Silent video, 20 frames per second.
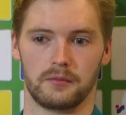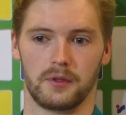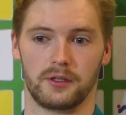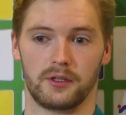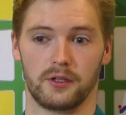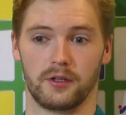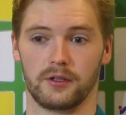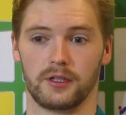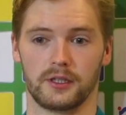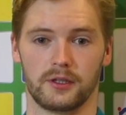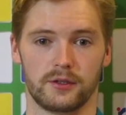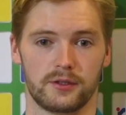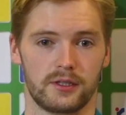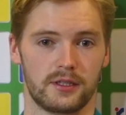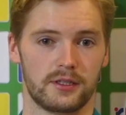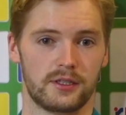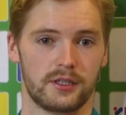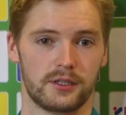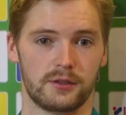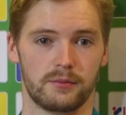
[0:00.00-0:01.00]
I don't think there was a
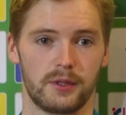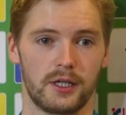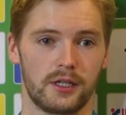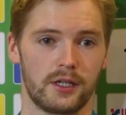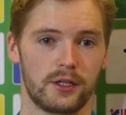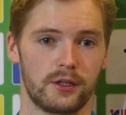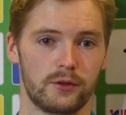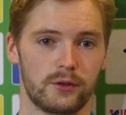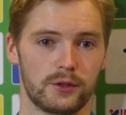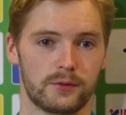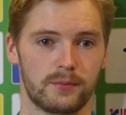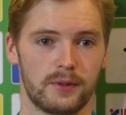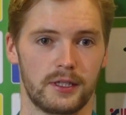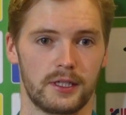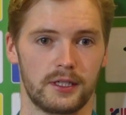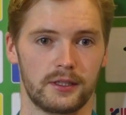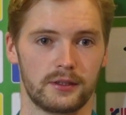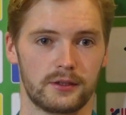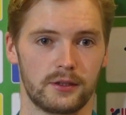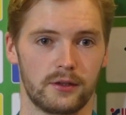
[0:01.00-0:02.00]
decision made on who was
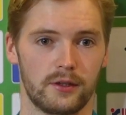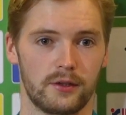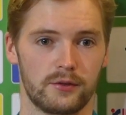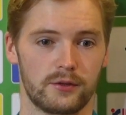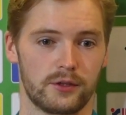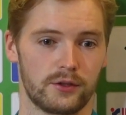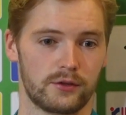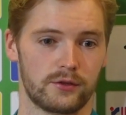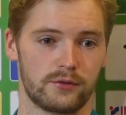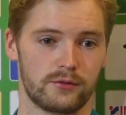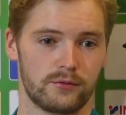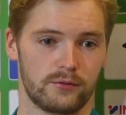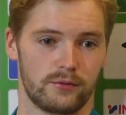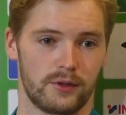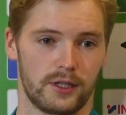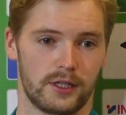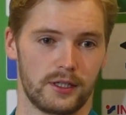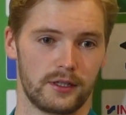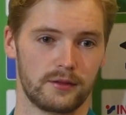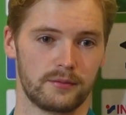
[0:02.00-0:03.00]
playing, so I was just
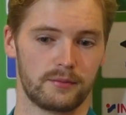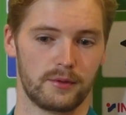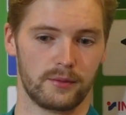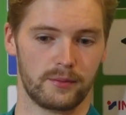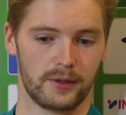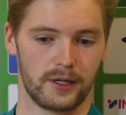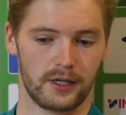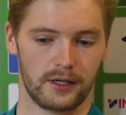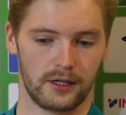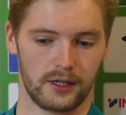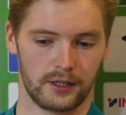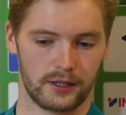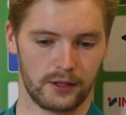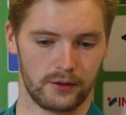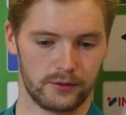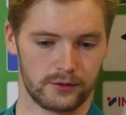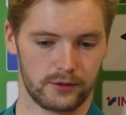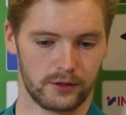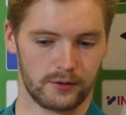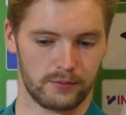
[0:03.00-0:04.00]
ready, preparing like I
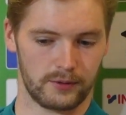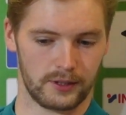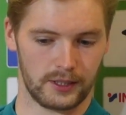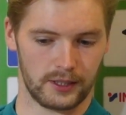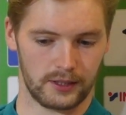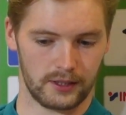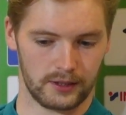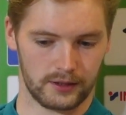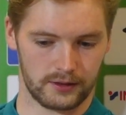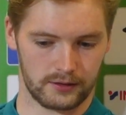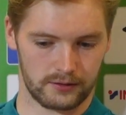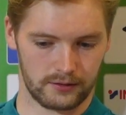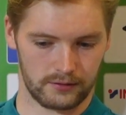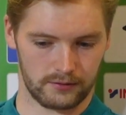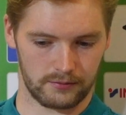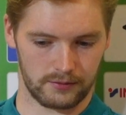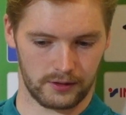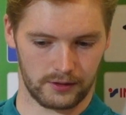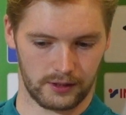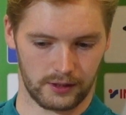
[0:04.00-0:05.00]
was going to play. Like
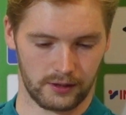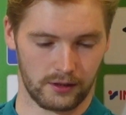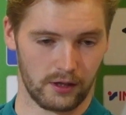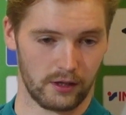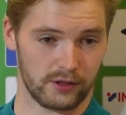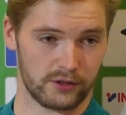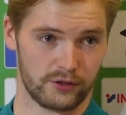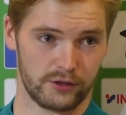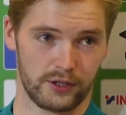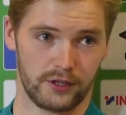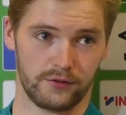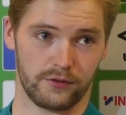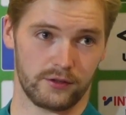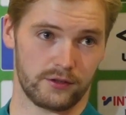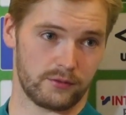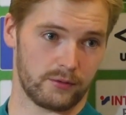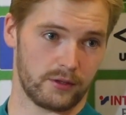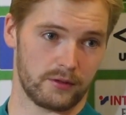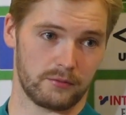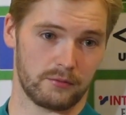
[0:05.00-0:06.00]
I think all three of
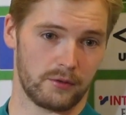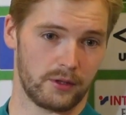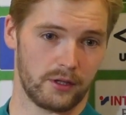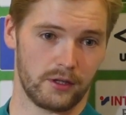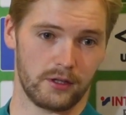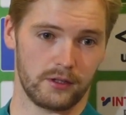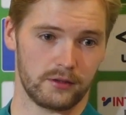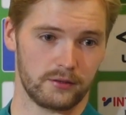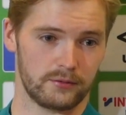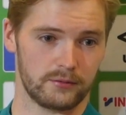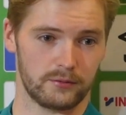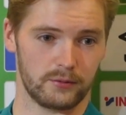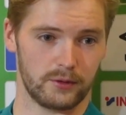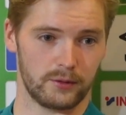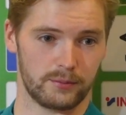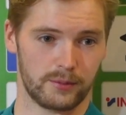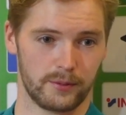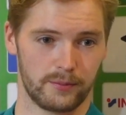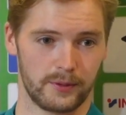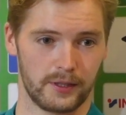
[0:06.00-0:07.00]
us were, we all were
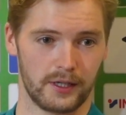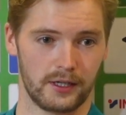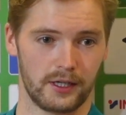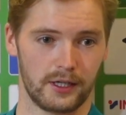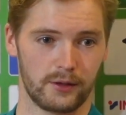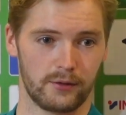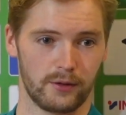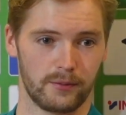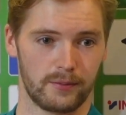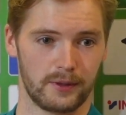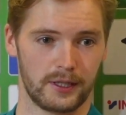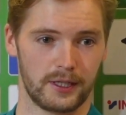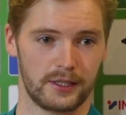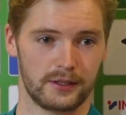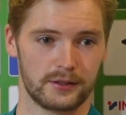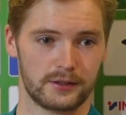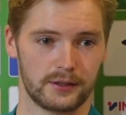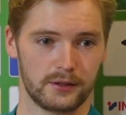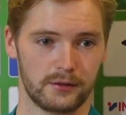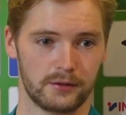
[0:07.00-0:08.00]
prepared like we're
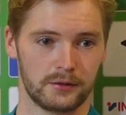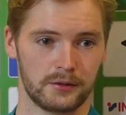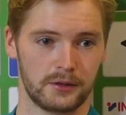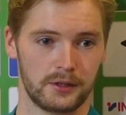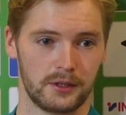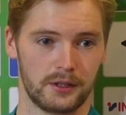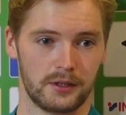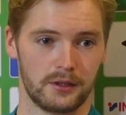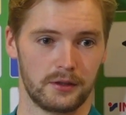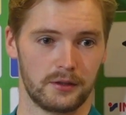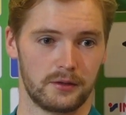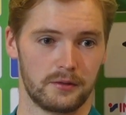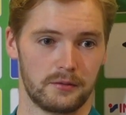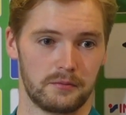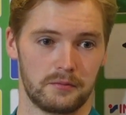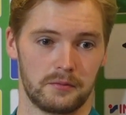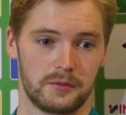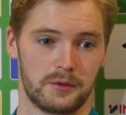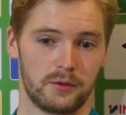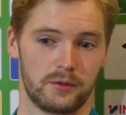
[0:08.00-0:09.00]
playing. So
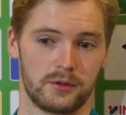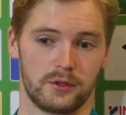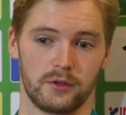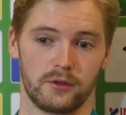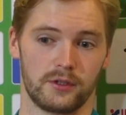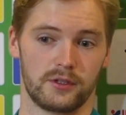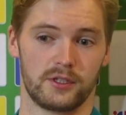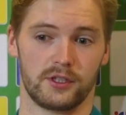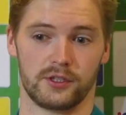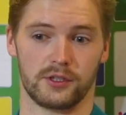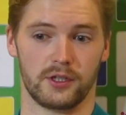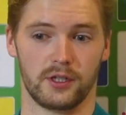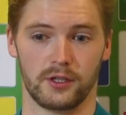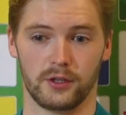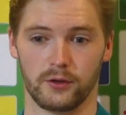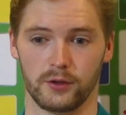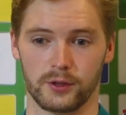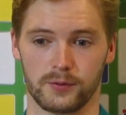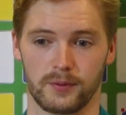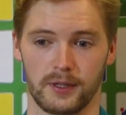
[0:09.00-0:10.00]
there was no decision on
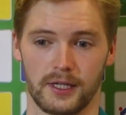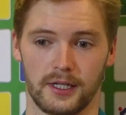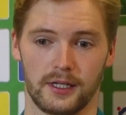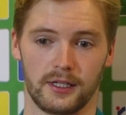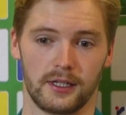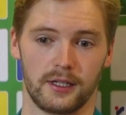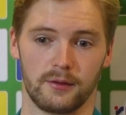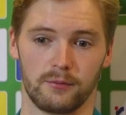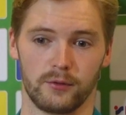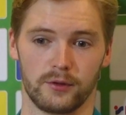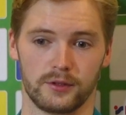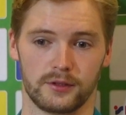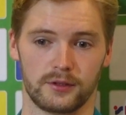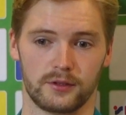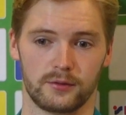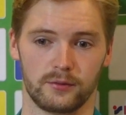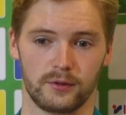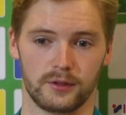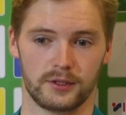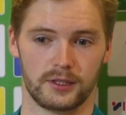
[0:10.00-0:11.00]
who was playing, and then
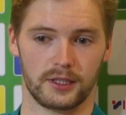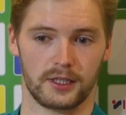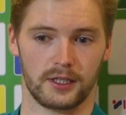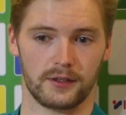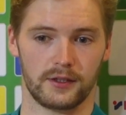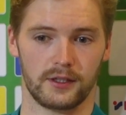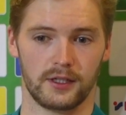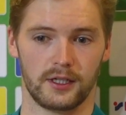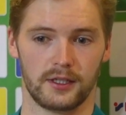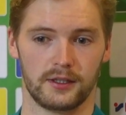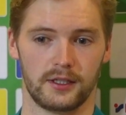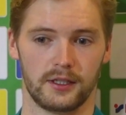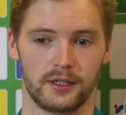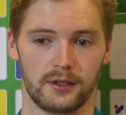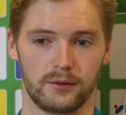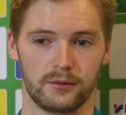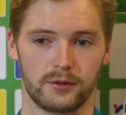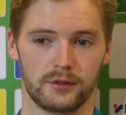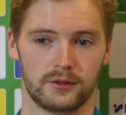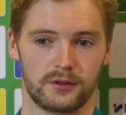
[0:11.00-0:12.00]
once once I got the nod, then
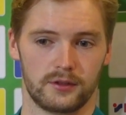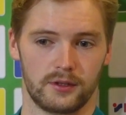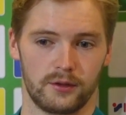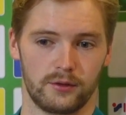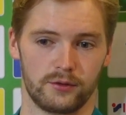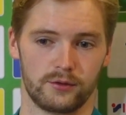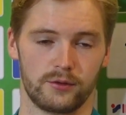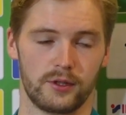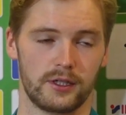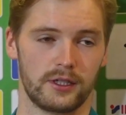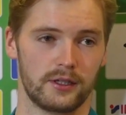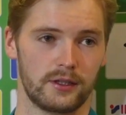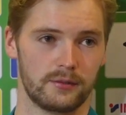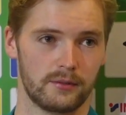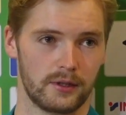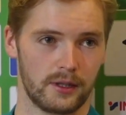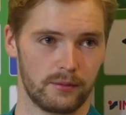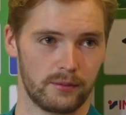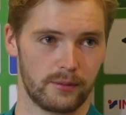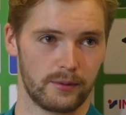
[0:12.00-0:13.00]
I was I was ready and
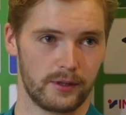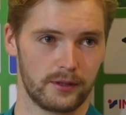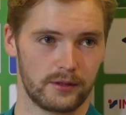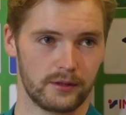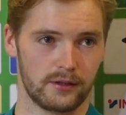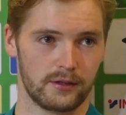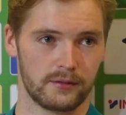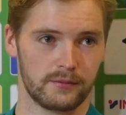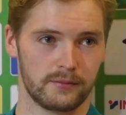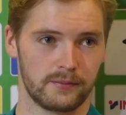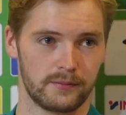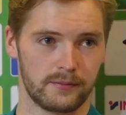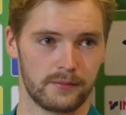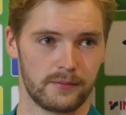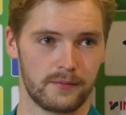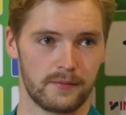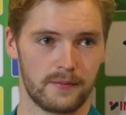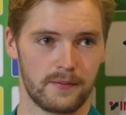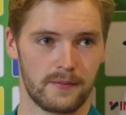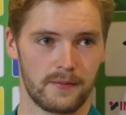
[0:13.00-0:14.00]
prepared to.
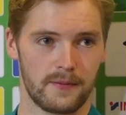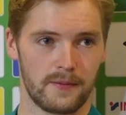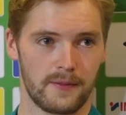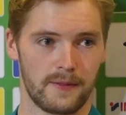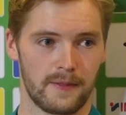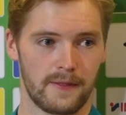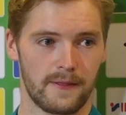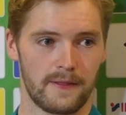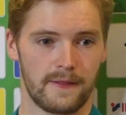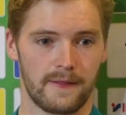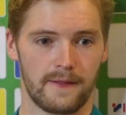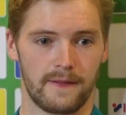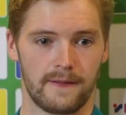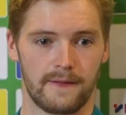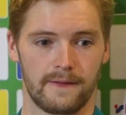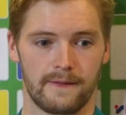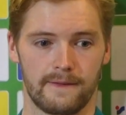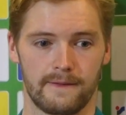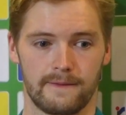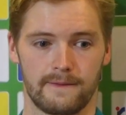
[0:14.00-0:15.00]
So when
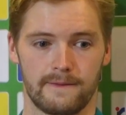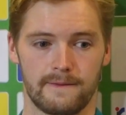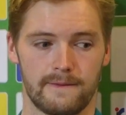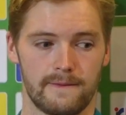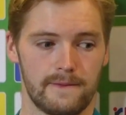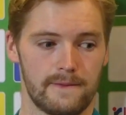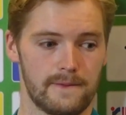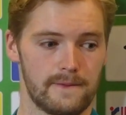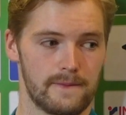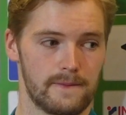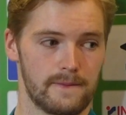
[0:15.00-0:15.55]
did you find out?